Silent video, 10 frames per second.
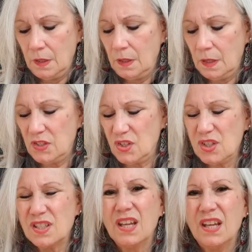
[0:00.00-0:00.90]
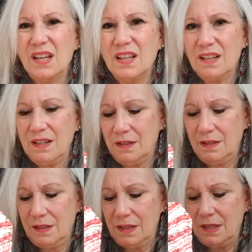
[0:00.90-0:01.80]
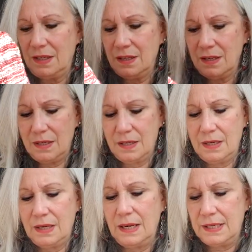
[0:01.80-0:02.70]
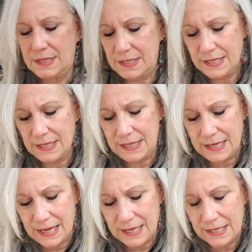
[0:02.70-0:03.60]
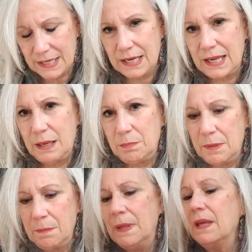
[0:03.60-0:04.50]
it's just kind of, it's not keeping me